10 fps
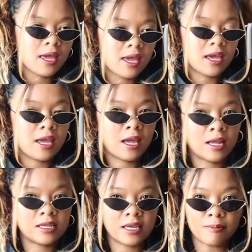
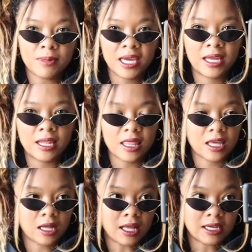And it made the
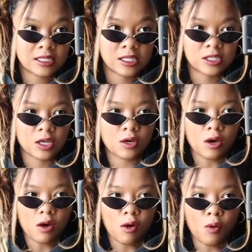glasses
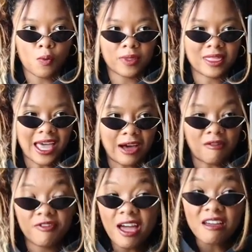go with the
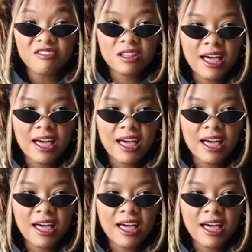outfit, I feel